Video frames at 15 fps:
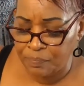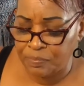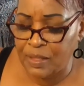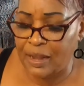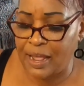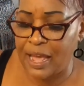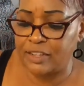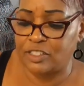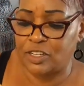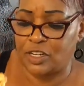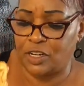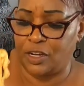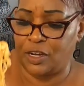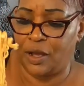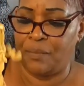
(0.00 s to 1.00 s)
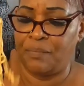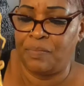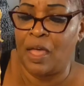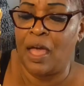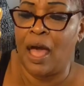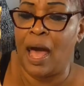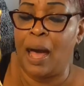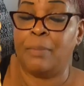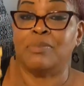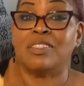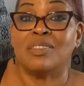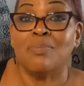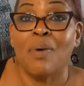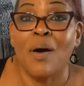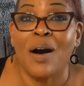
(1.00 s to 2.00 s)
Now that's good. I'm
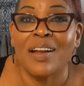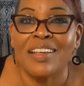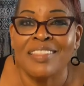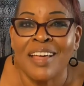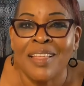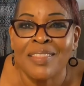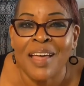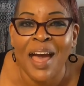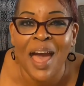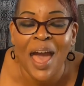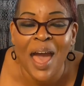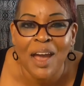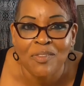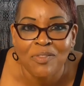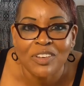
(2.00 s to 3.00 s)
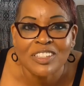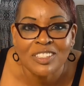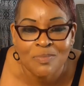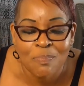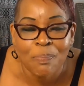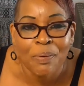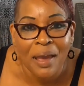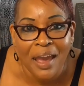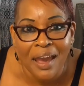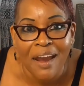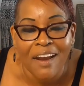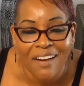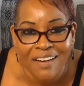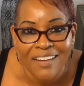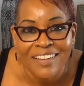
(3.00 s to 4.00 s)
smarter than the average
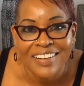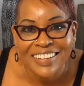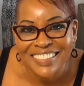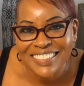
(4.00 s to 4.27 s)
bear.